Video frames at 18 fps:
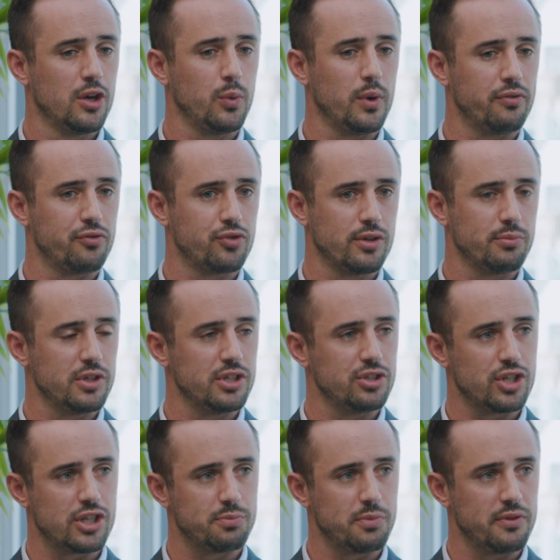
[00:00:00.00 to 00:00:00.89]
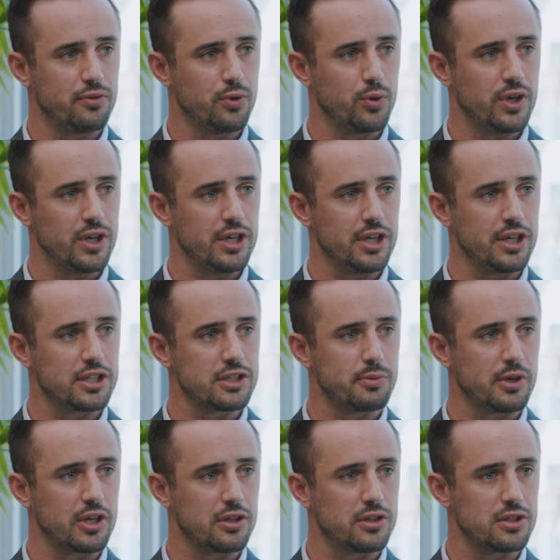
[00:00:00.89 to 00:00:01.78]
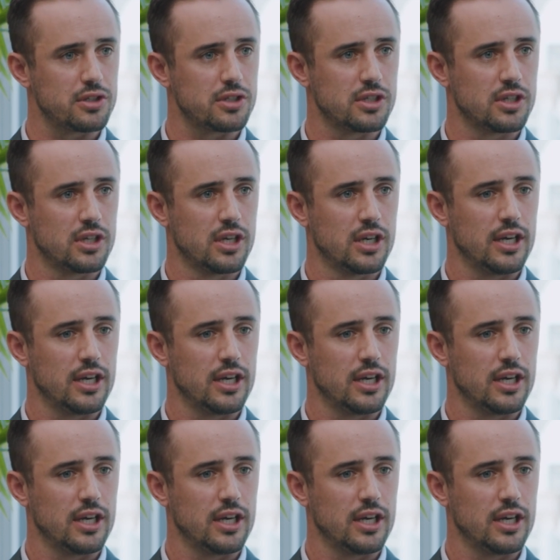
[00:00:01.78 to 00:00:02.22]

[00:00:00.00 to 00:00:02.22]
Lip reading: We've trimmed it just before earnings because